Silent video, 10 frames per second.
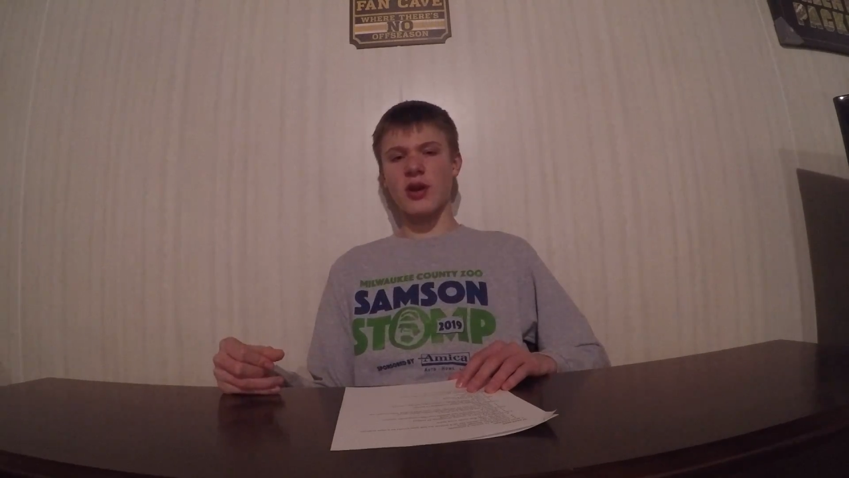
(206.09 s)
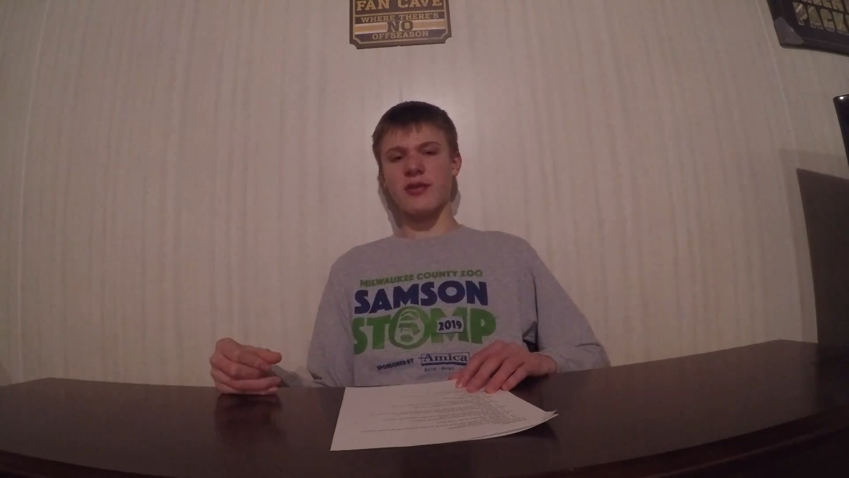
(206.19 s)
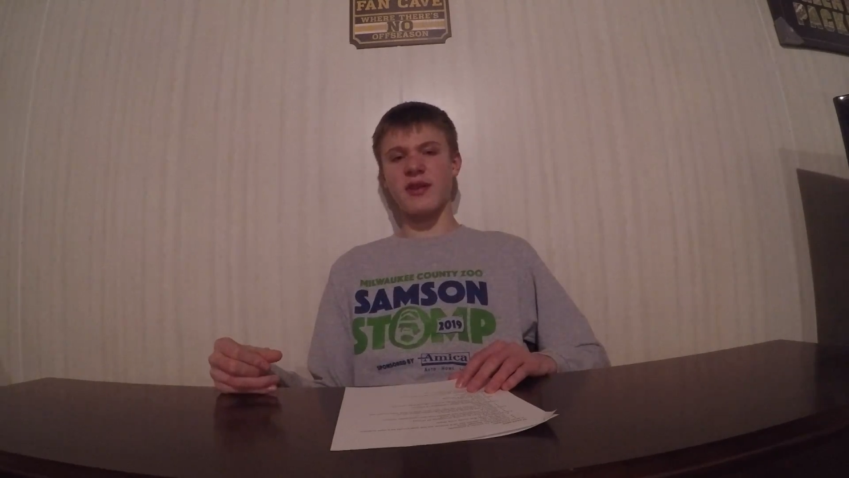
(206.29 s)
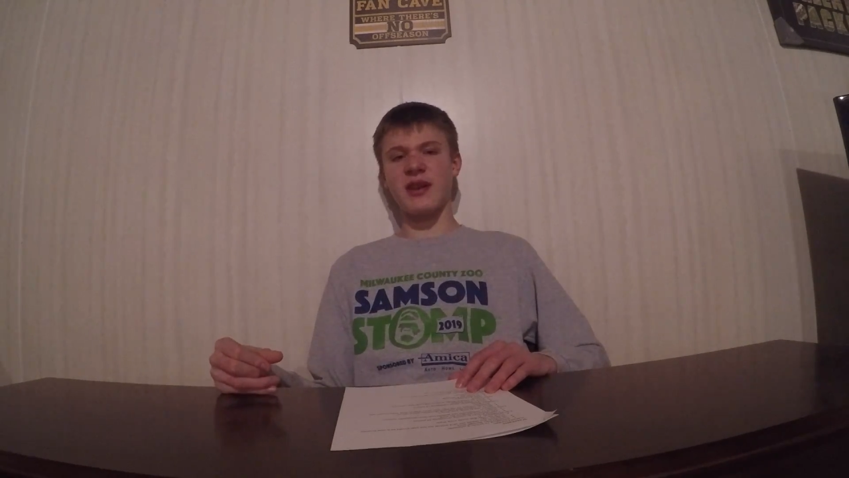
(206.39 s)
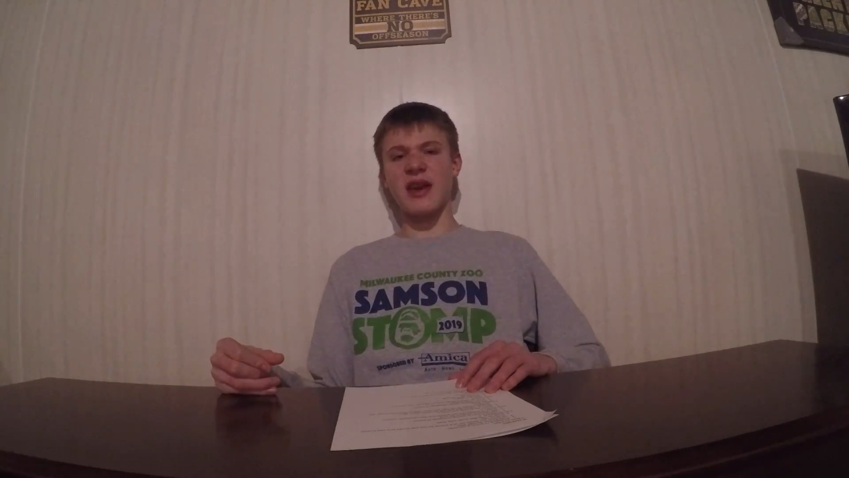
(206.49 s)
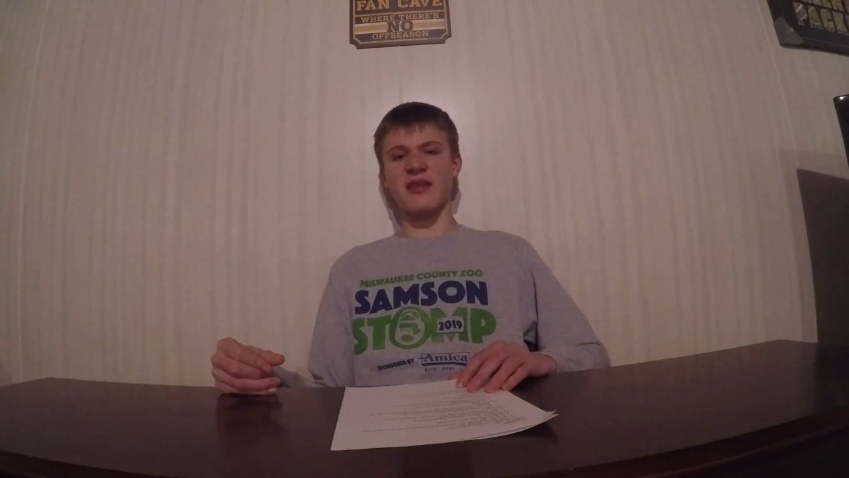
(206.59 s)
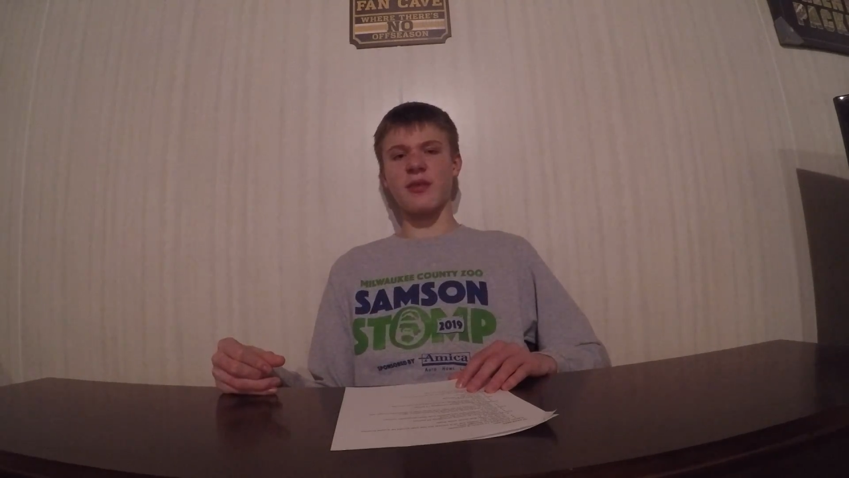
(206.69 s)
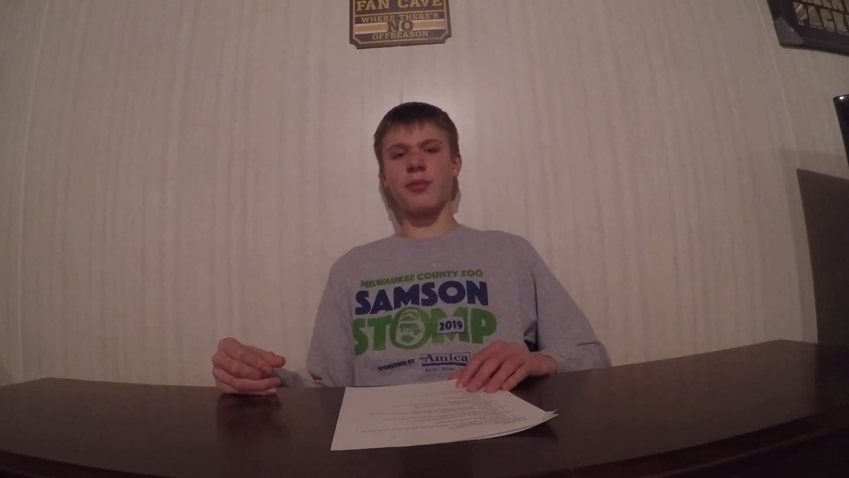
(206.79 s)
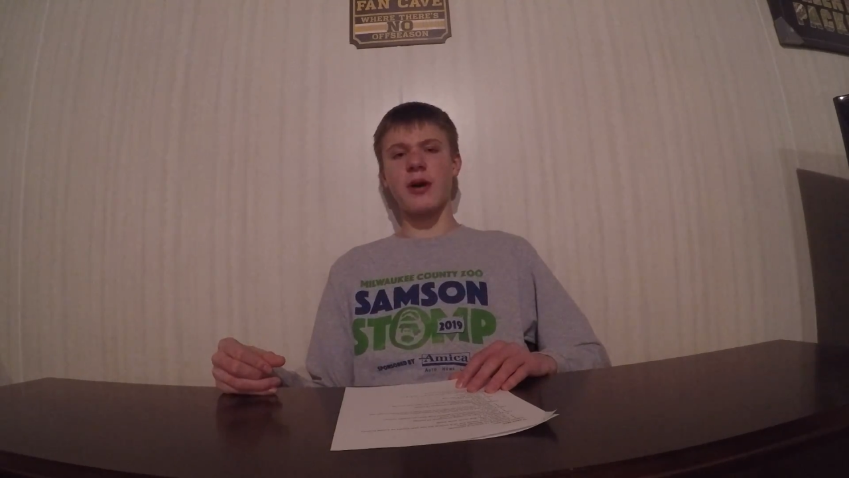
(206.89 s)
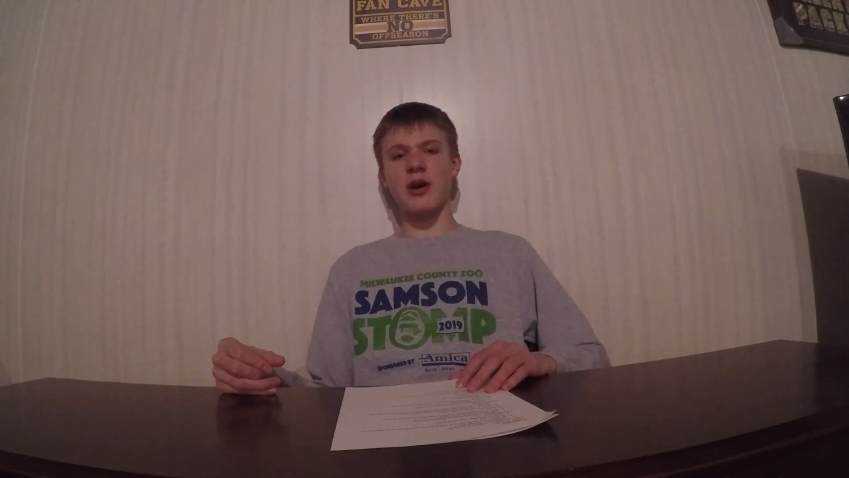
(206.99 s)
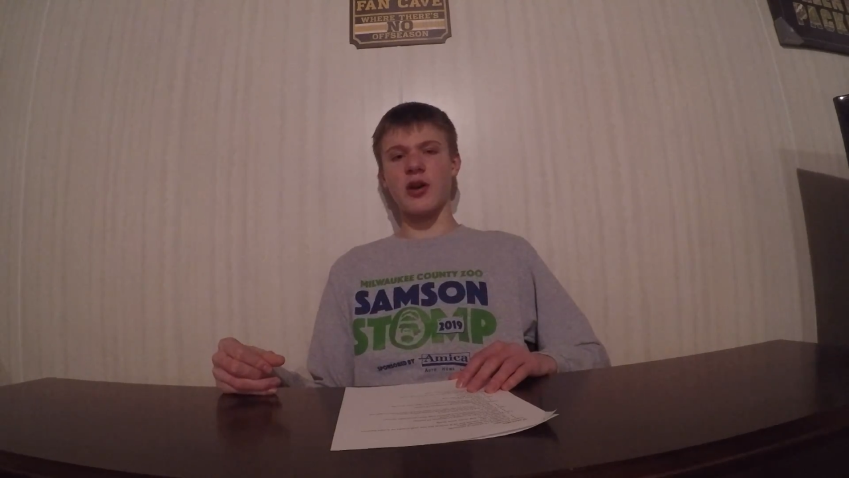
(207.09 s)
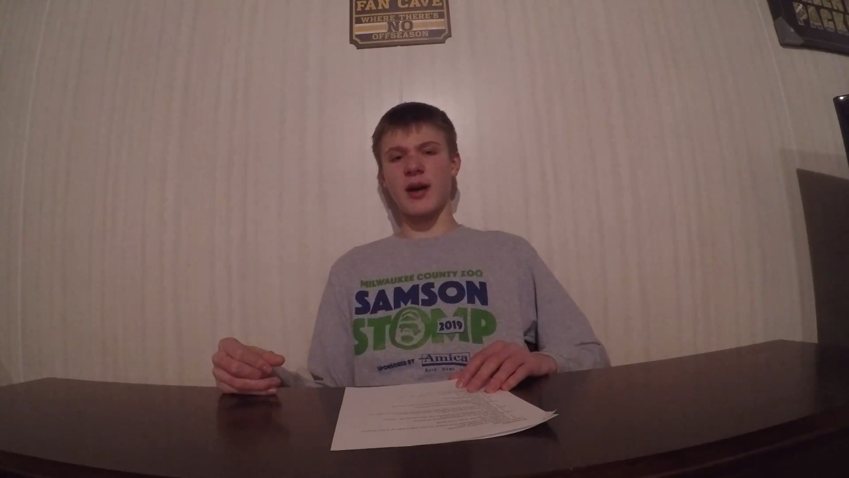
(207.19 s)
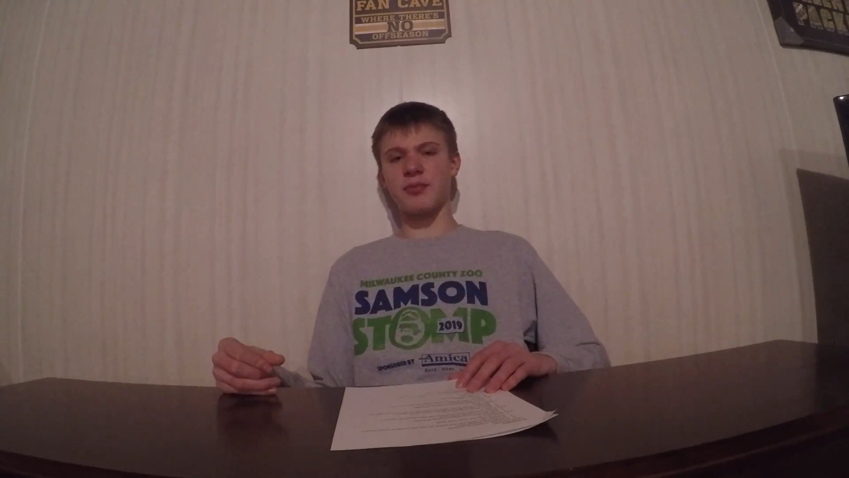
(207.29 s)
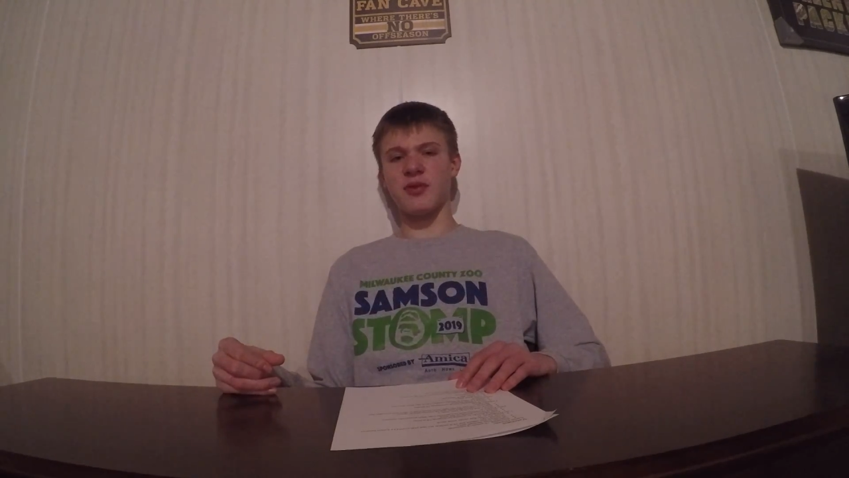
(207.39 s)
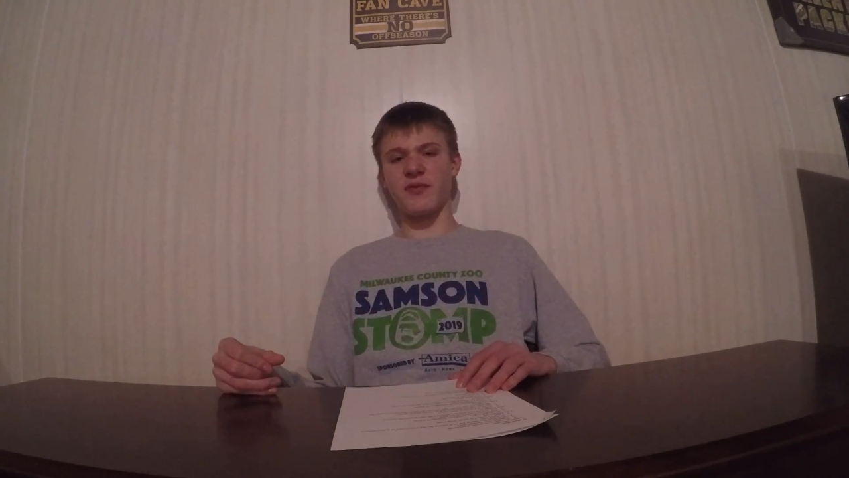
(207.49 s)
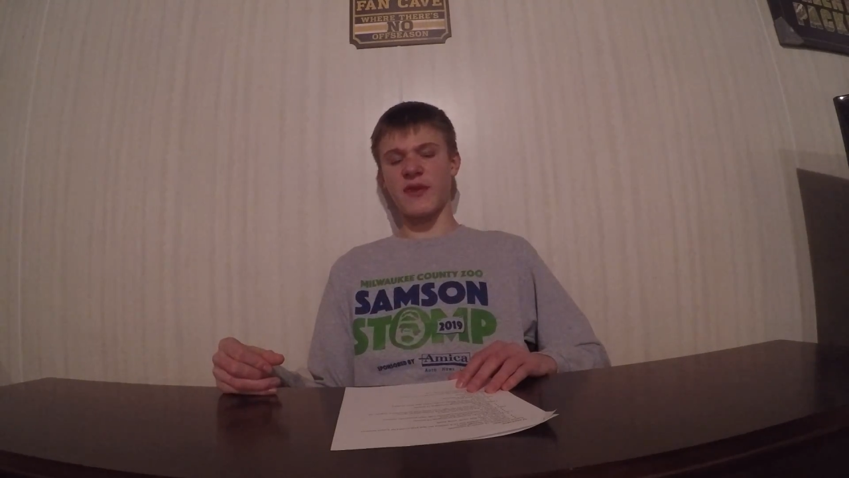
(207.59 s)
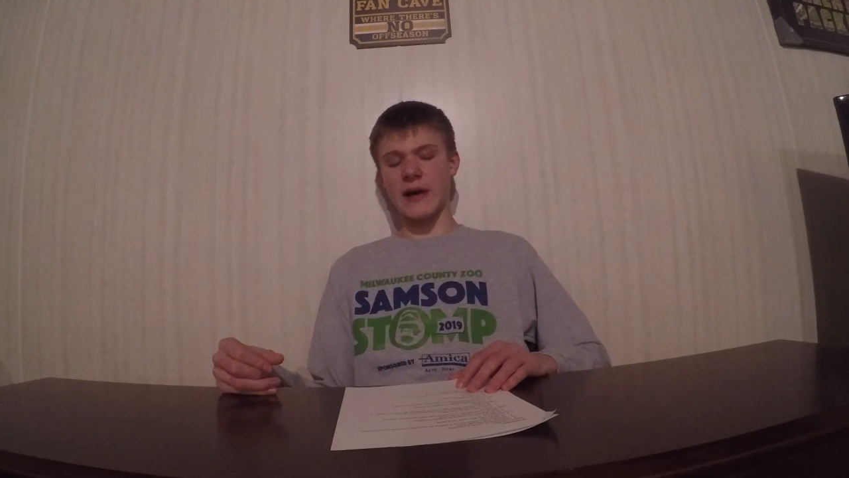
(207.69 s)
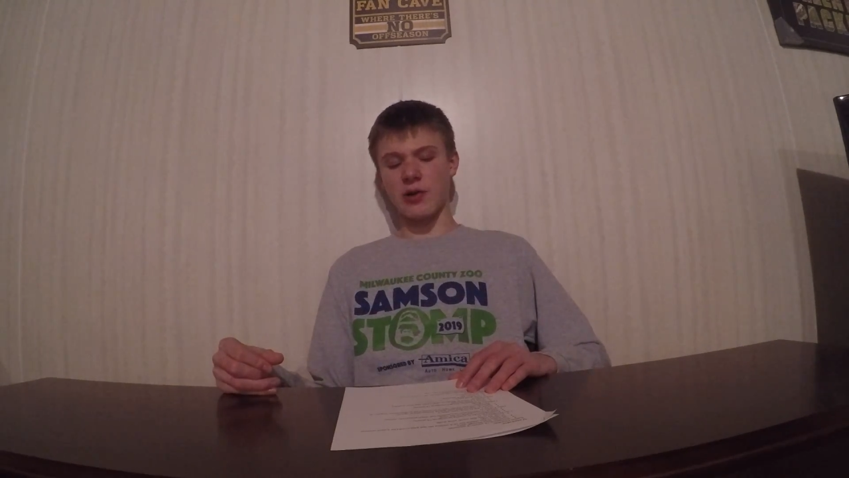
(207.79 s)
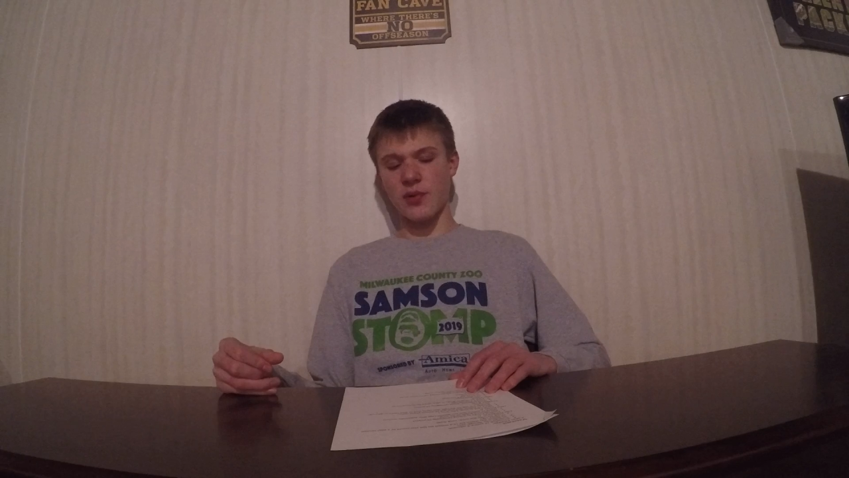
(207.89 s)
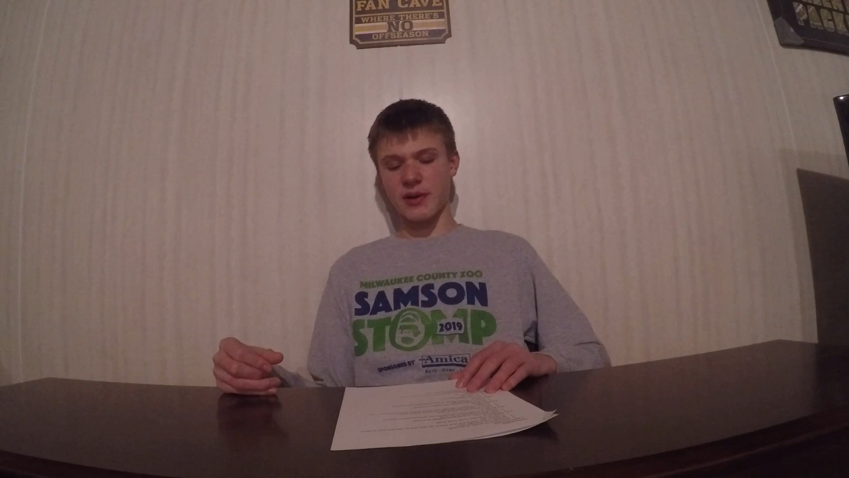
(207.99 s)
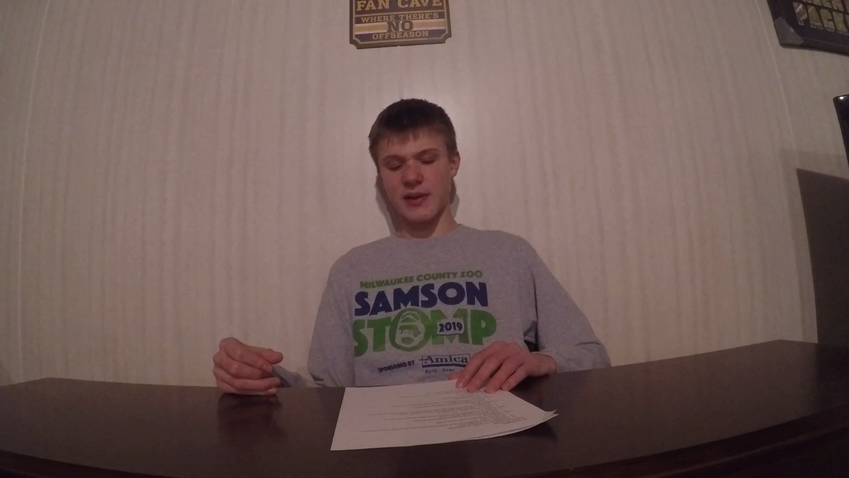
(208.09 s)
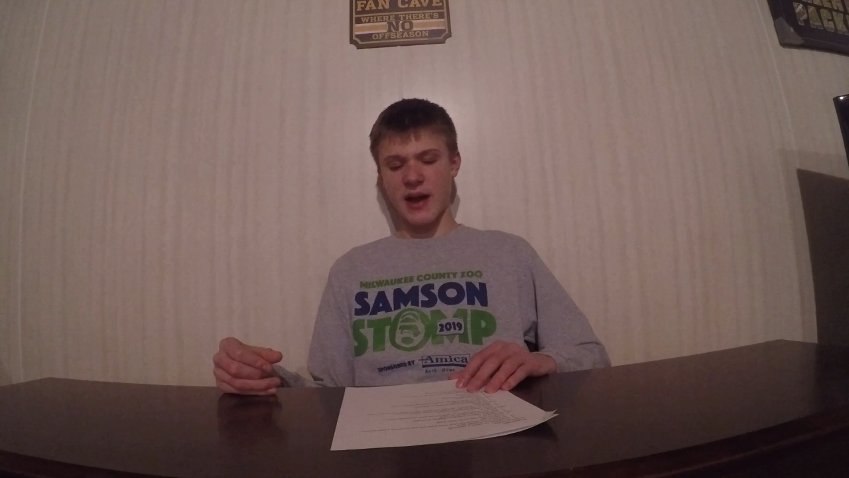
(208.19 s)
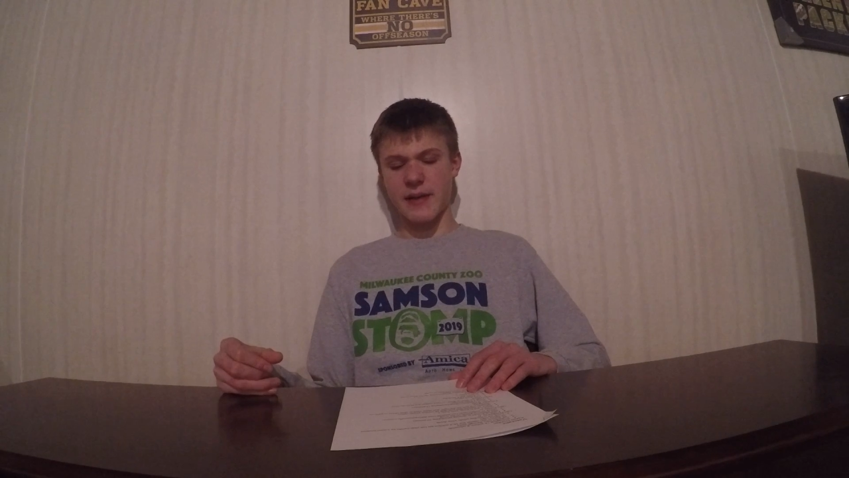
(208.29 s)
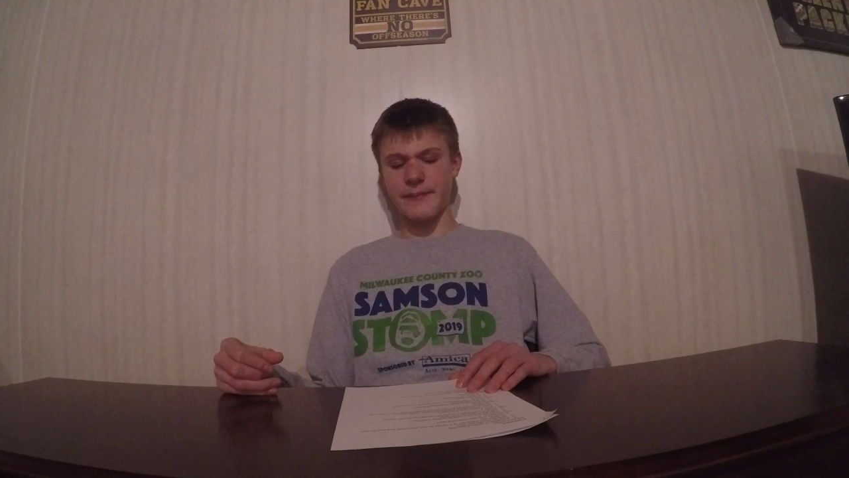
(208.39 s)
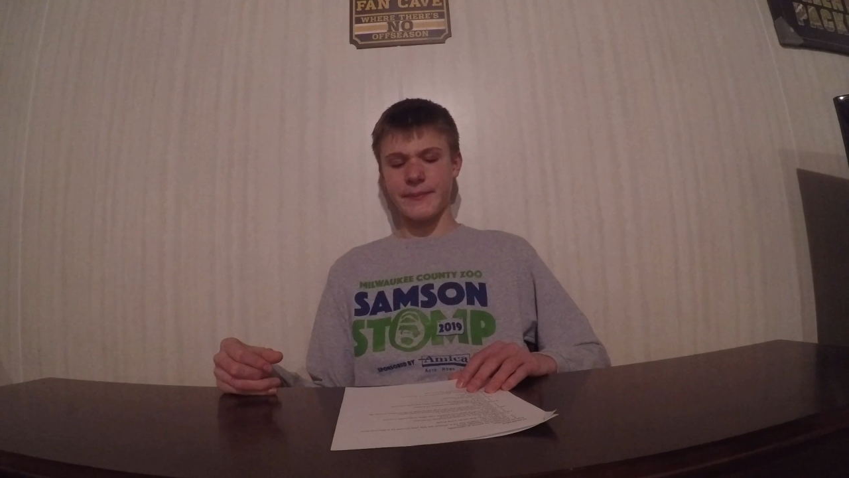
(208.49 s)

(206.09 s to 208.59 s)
and then he has a player option following that.